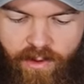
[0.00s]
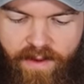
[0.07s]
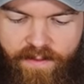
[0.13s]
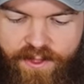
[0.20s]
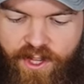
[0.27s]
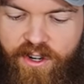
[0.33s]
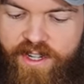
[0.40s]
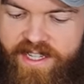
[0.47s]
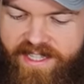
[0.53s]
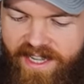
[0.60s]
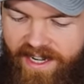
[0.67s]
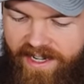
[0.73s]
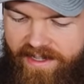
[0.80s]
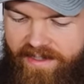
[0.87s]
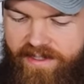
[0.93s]
You have 30
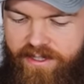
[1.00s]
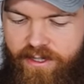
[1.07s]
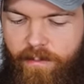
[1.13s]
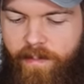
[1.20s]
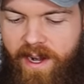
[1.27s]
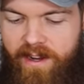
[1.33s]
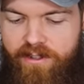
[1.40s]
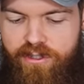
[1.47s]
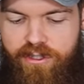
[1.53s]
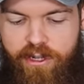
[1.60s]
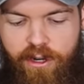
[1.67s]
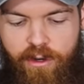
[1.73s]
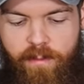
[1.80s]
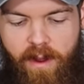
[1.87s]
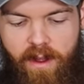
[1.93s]
seconds to bounce
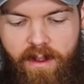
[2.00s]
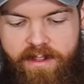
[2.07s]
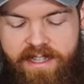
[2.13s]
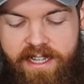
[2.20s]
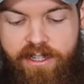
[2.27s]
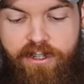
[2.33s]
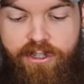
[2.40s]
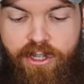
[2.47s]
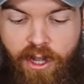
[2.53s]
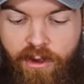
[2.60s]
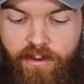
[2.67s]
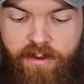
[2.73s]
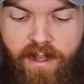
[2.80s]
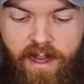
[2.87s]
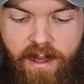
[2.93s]
two balls into
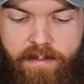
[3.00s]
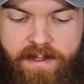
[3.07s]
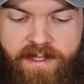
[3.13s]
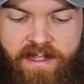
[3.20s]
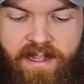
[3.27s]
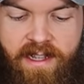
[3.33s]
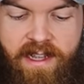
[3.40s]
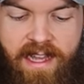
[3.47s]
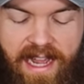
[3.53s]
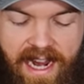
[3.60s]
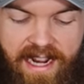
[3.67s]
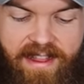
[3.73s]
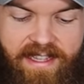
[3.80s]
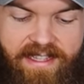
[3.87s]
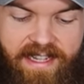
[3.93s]
two cups
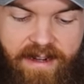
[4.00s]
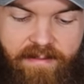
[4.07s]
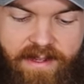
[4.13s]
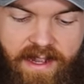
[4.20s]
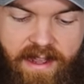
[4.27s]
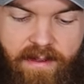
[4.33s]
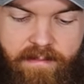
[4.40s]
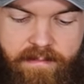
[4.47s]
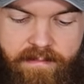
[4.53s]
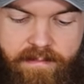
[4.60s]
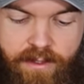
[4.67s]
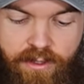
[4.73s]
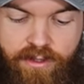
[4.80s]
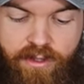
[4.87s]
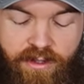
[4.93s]
at the same time,
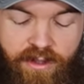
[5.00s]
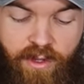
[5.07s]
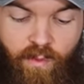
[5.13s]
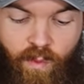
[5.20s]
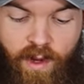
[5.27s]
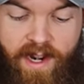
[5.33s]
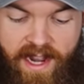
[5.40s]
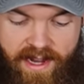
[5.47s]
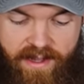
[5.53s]
using only one